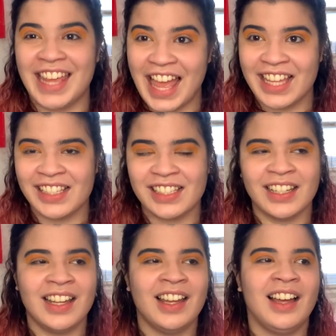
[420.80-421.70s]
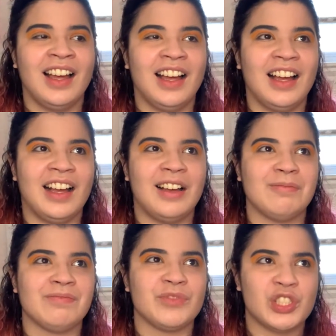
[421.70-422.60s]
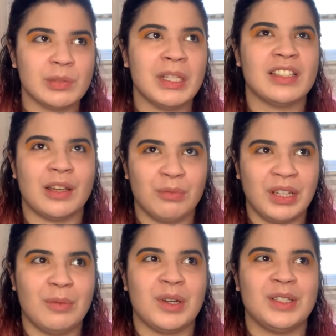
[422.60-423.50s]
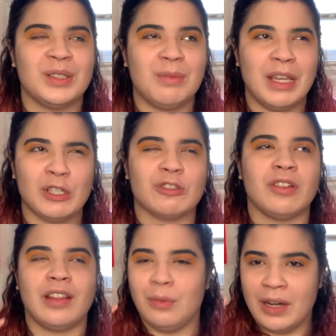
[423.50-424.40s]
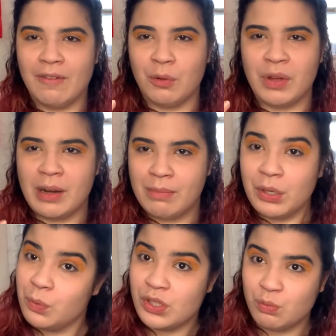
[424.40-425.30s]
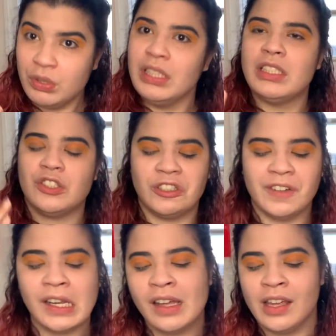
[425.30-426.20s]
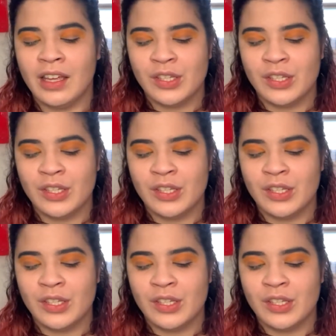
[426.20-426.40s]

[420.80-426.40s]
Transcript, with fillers: the end, just because I really wanted to make sure that whatever went up there was really deserving.